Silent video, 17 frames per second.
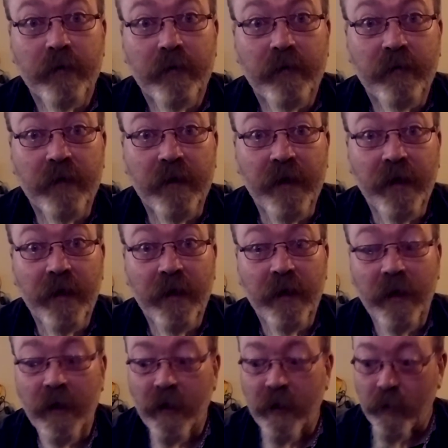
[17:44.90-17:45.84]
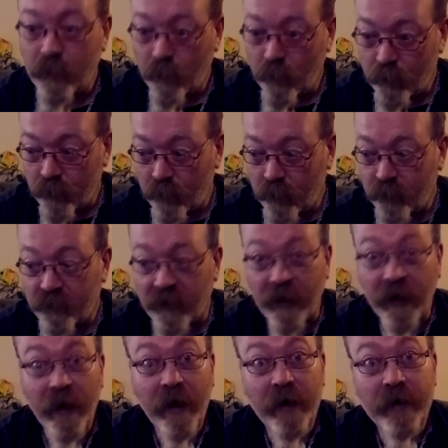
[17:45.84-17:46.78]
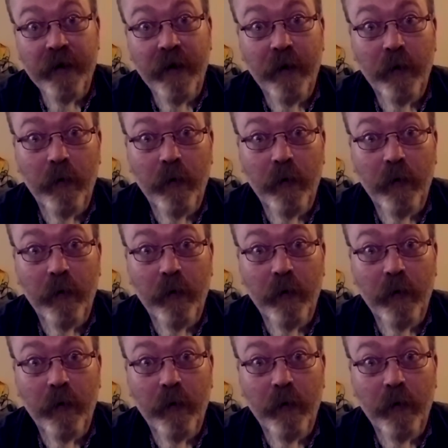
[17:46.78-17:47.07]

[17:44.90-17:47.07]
the using it